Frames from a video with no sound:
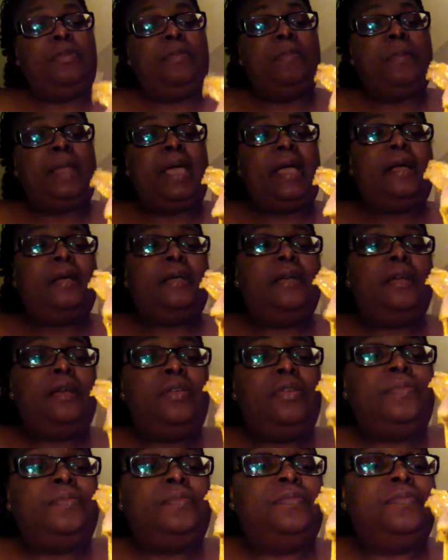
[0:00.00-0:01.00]
black
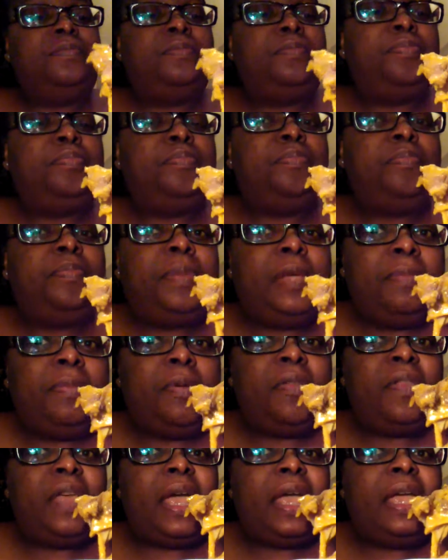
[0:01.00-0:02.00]

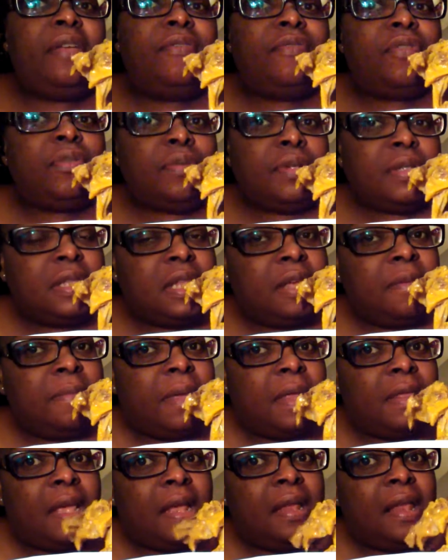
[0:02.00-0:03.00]
people that influence them
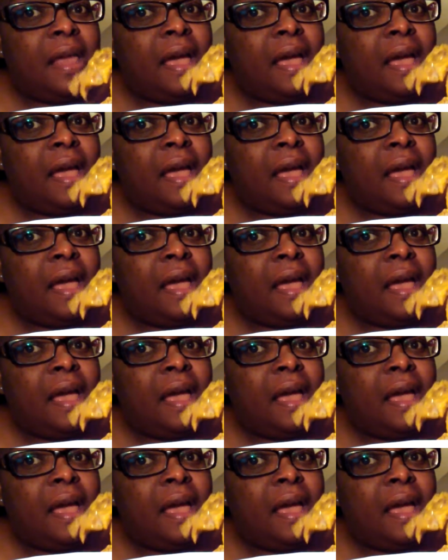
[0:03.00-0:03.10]
in their